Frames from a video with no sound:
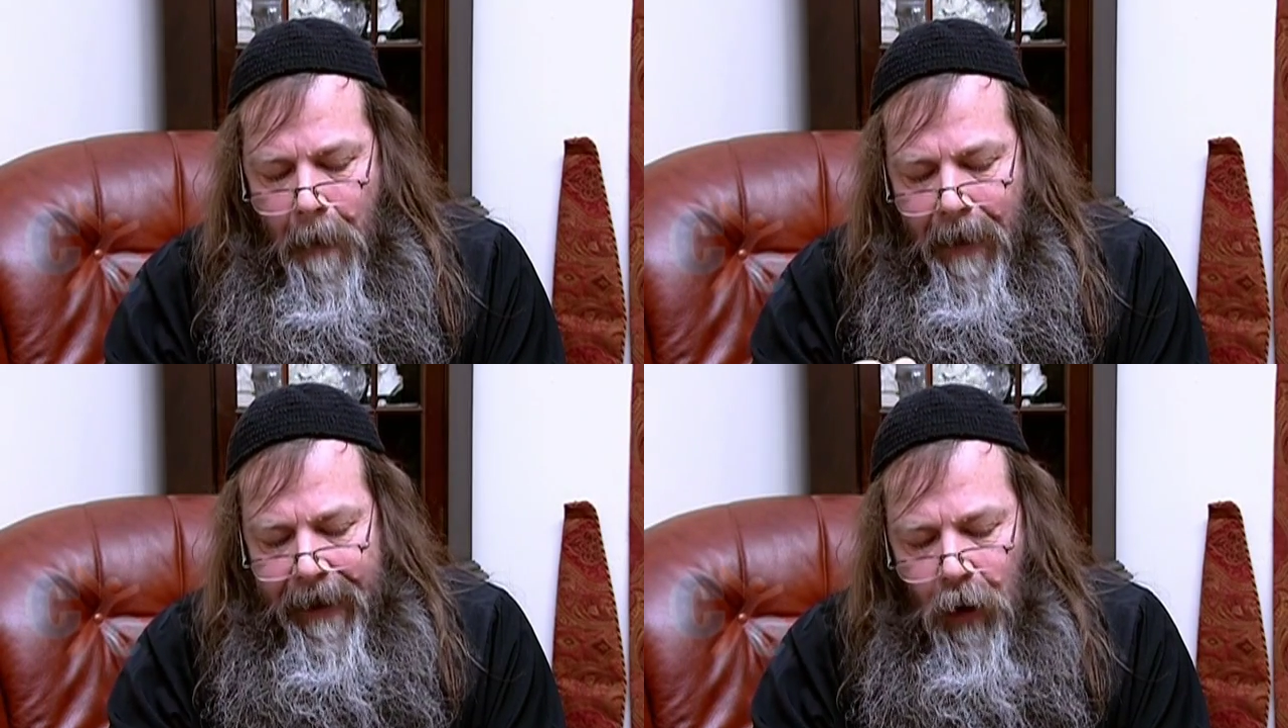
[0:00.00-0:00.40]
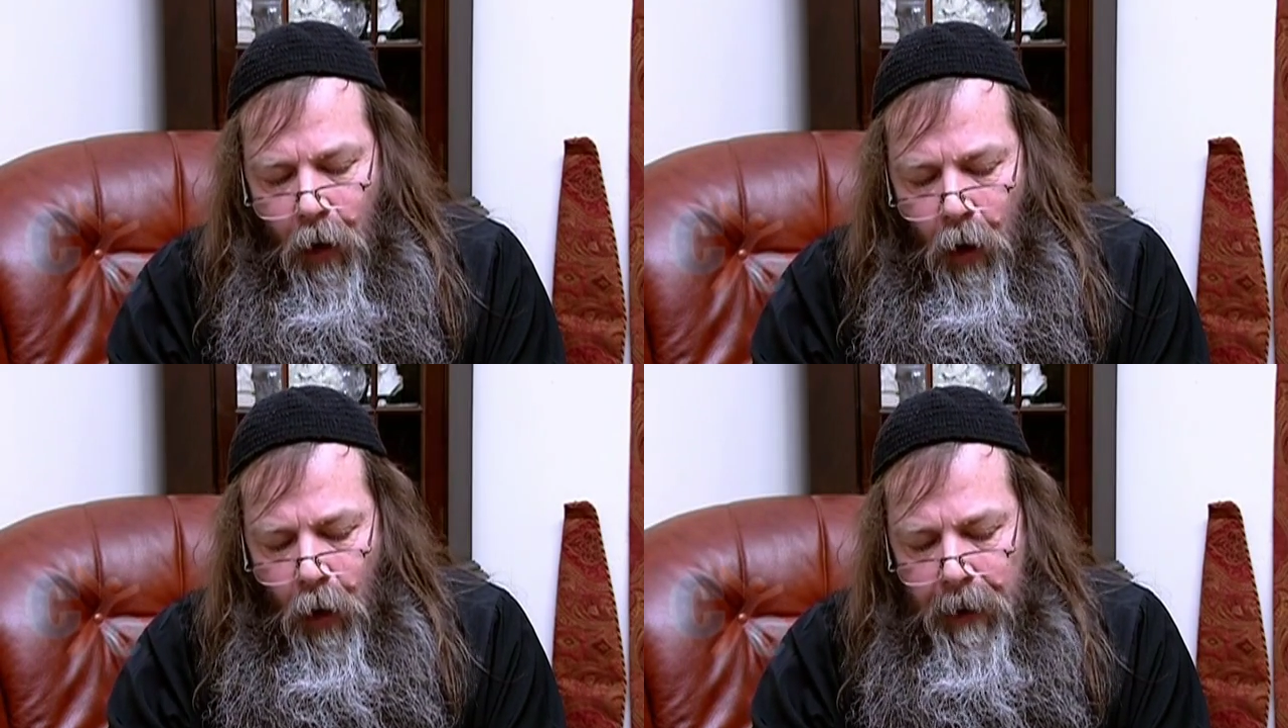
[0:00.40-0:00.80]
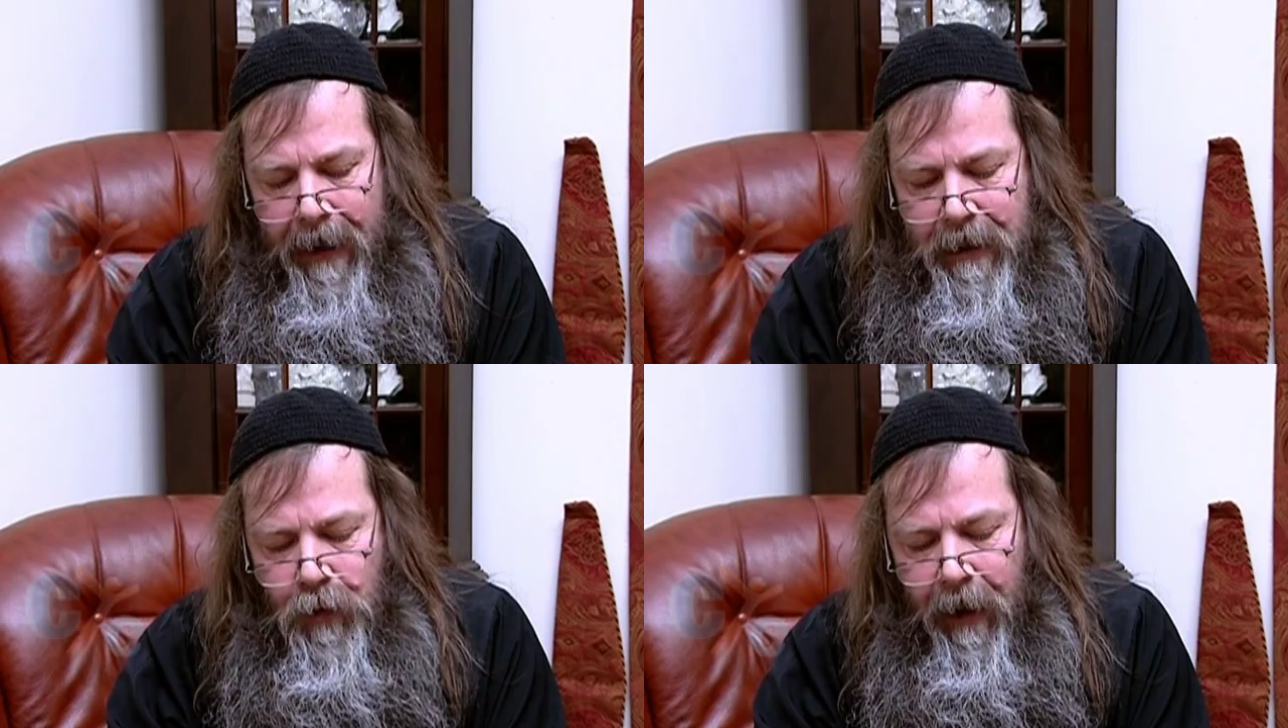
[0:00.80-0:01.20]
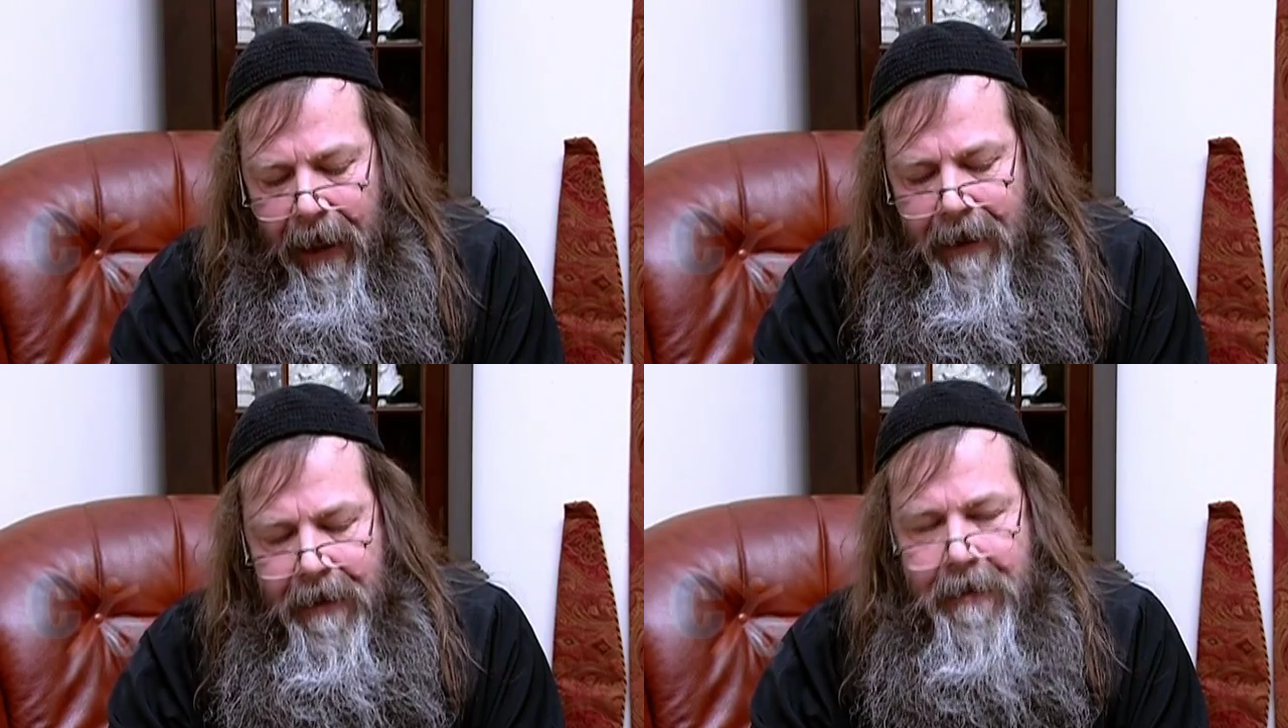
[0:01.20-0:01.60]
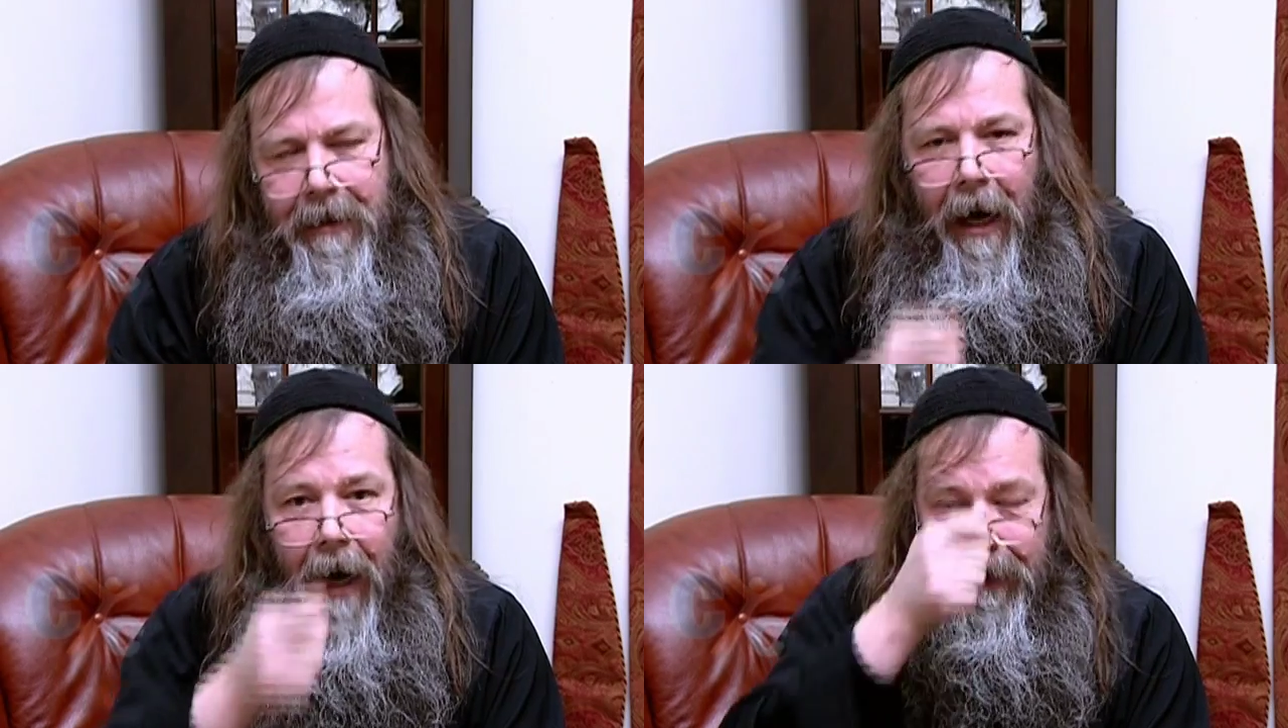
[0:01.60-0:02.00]
But all these rings,
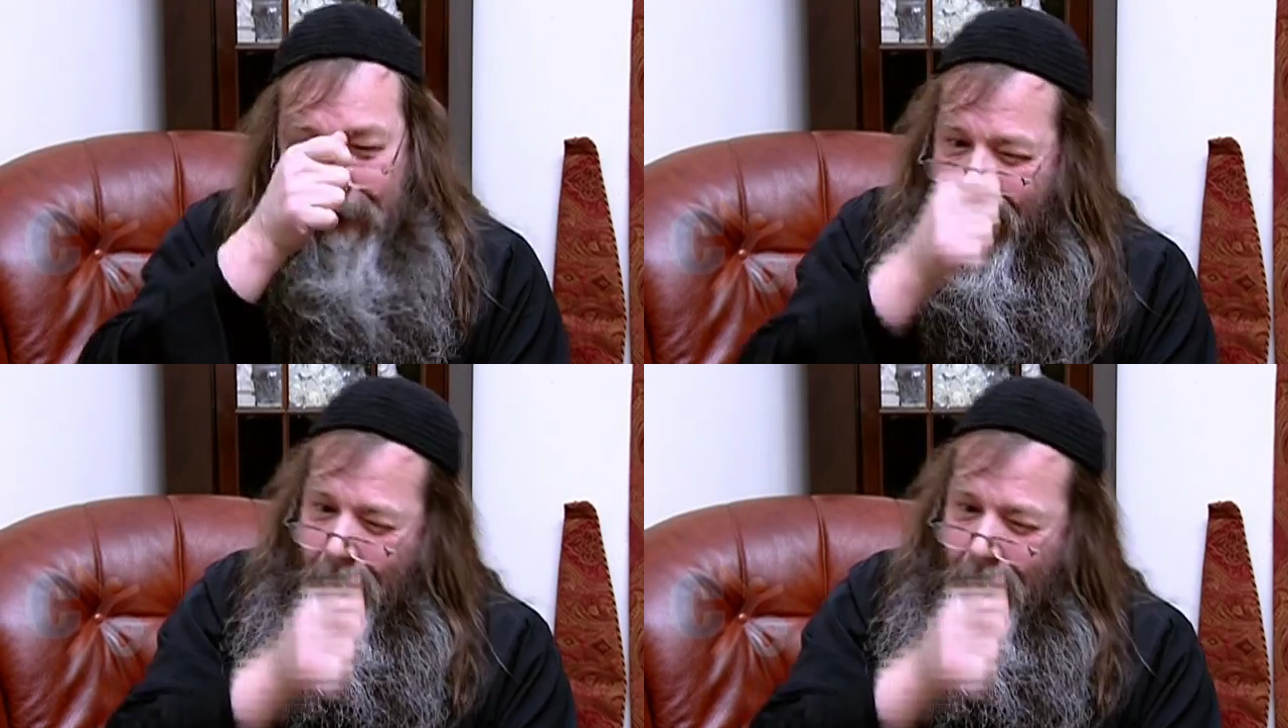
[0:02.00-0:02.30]
under